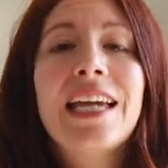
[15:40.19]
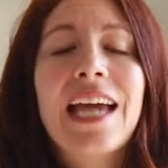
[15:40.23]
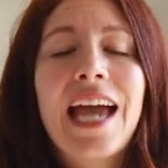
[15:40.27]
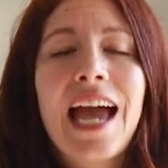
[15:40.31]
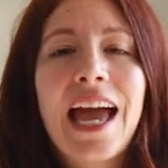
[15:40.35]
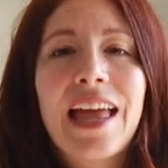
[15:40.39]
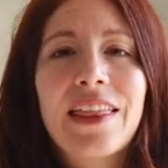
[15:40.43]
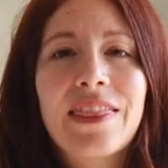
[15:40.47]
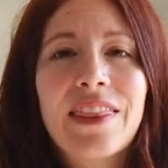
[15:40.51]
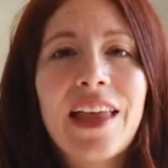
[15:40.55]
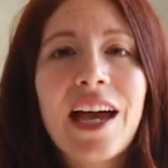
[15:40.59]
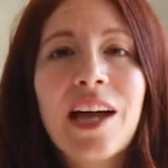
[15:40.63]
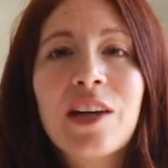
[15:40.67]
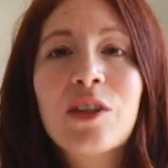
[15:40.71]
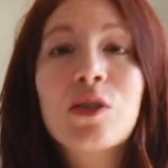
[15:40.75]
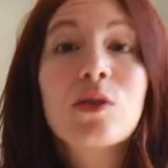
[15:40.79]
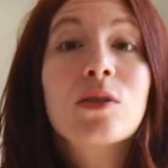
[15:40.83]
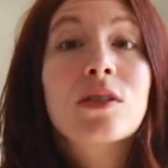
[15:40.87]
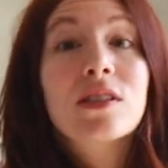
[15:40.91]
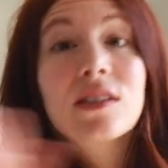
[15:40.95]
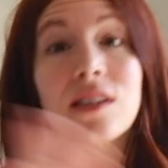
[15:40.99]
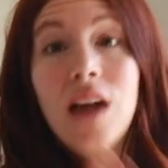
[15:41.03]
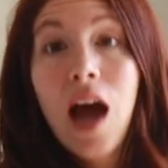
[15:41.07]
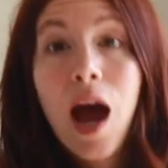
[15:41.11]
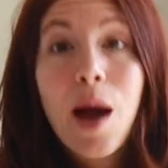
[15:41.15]
And then you
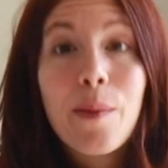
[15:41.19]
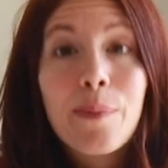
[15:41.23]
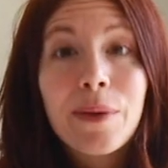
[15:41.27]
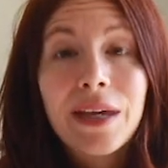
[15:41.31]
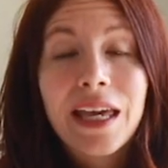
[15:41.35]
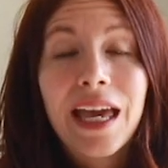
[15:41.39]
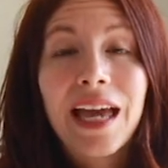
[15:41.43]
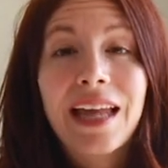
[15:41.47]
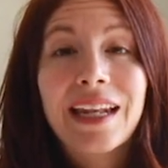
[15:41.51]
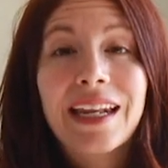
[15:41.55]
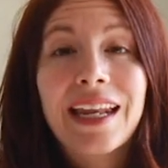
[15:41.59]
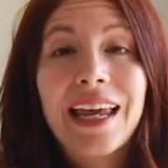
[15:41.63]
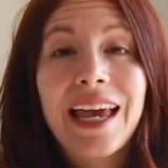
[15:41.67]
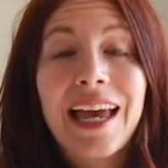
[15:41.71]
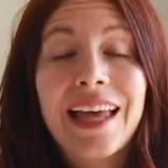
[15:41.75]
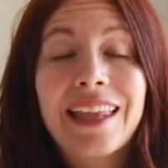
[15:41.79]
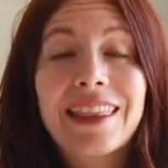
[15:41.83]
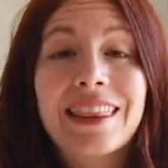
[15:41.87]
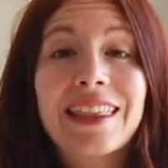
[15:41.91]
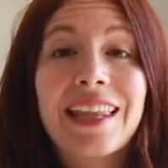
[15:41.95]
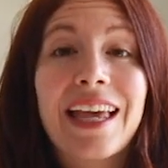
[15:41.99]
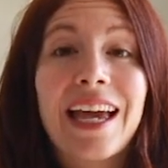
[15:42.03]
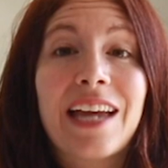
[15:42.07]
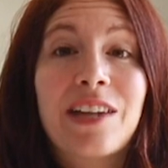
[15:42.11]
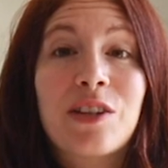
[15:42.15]
stop again.
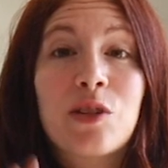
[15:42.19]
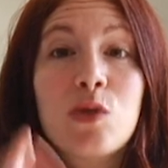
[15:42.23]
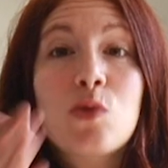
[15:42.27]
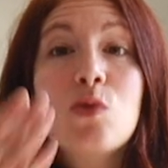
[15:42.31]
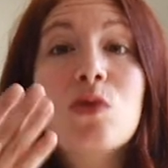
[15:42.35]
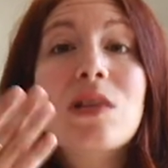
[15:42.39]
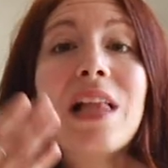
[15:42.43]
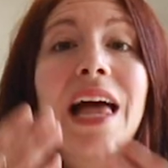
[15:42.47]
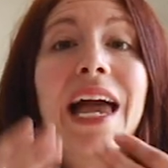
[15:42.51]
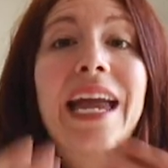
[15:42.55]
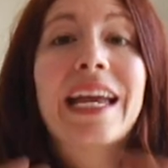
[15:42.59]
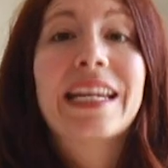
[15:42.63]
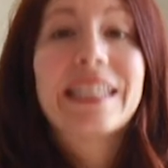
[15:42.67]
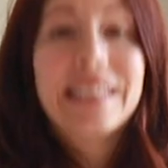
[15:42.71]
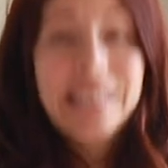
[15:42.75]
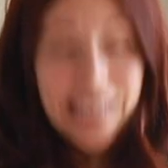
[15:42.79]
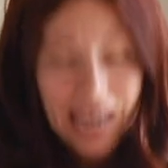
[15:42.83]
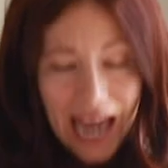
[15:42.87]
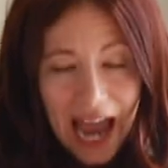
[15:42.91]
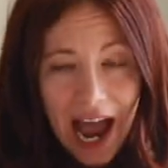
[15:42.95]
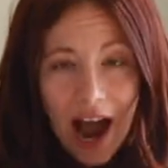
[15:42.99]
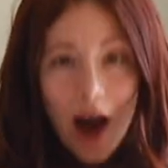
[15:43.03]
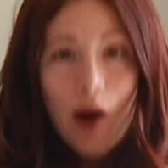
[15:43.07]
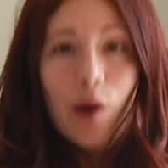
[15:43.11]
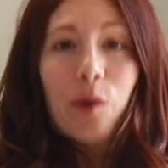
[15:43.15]
And then you lay
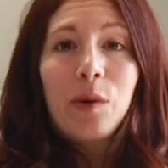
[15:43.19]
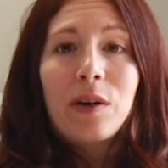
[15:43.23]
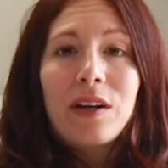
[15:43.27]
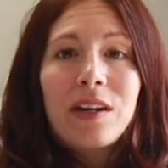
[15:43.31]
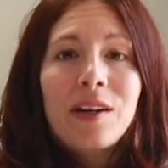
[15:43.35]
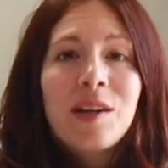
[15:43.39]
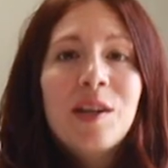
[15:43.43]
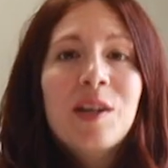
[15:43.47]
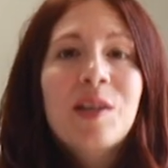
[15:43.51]
down.